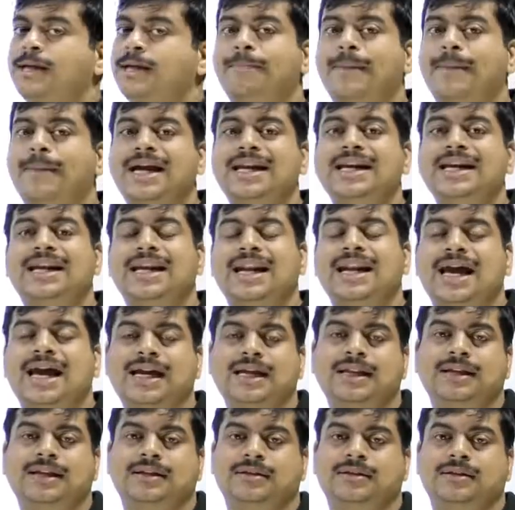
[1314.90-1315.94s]
by
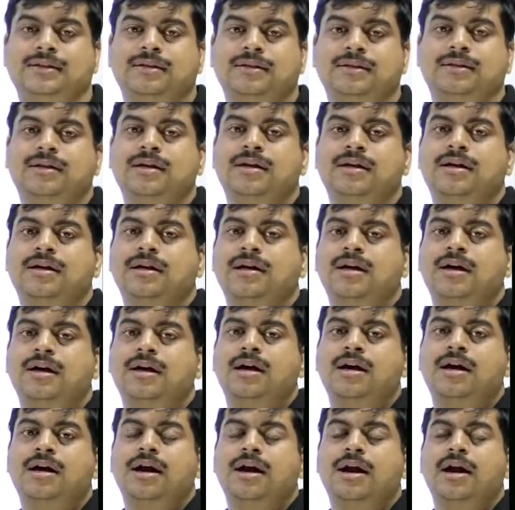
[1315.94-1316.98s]
9.
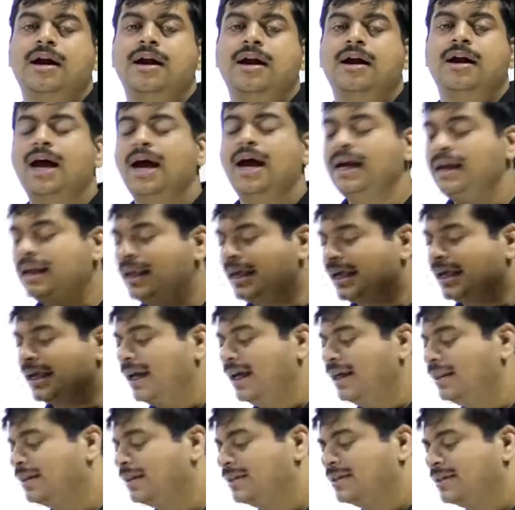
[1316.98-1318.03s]
9,
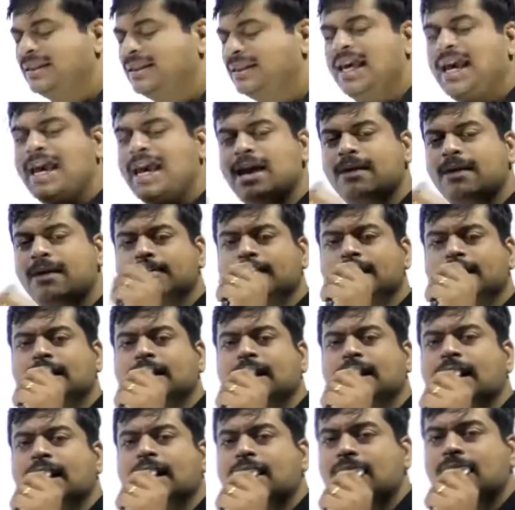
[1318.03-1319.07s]
again, the same thing
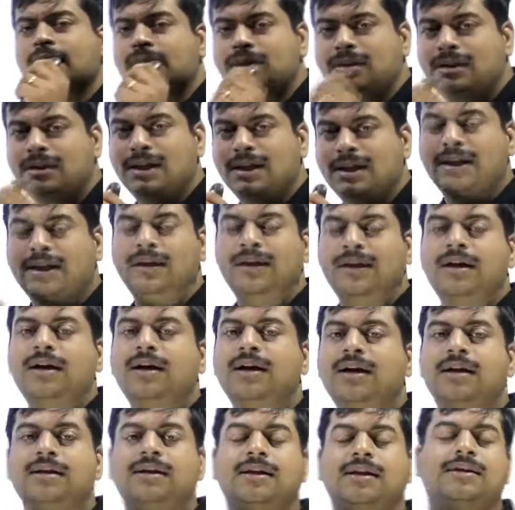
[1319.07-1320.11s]
like 3.
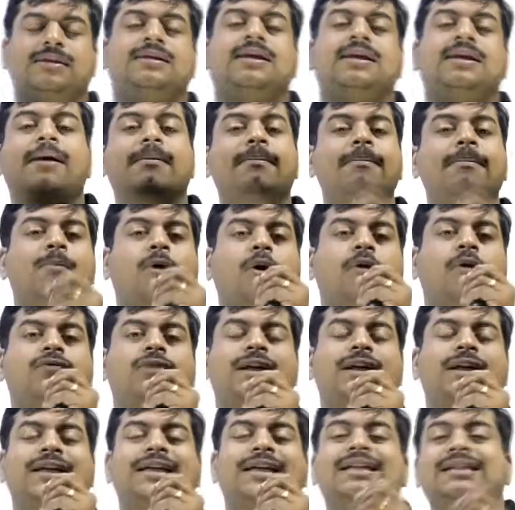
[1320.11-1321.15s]
The sum of
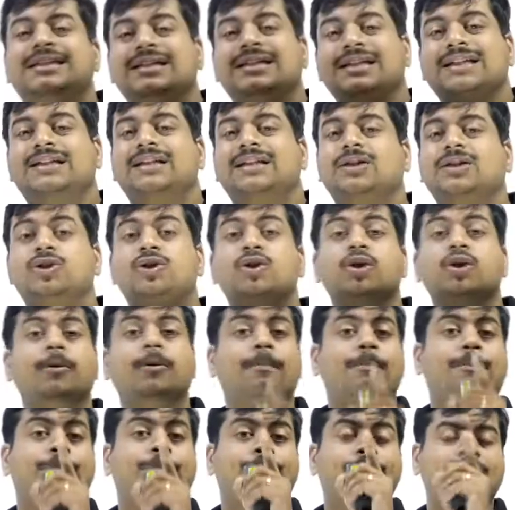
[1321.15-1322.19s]
the digits
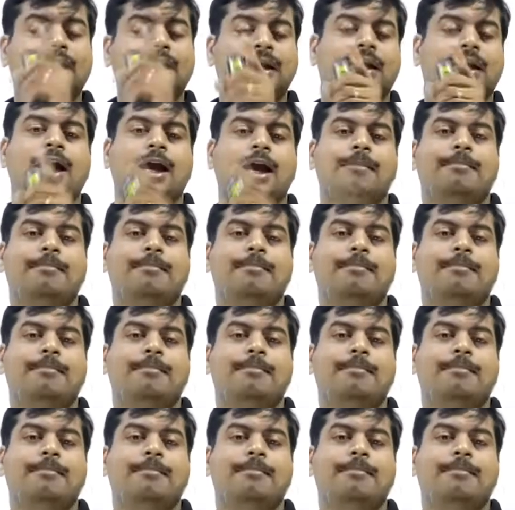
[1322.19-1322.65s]
should be a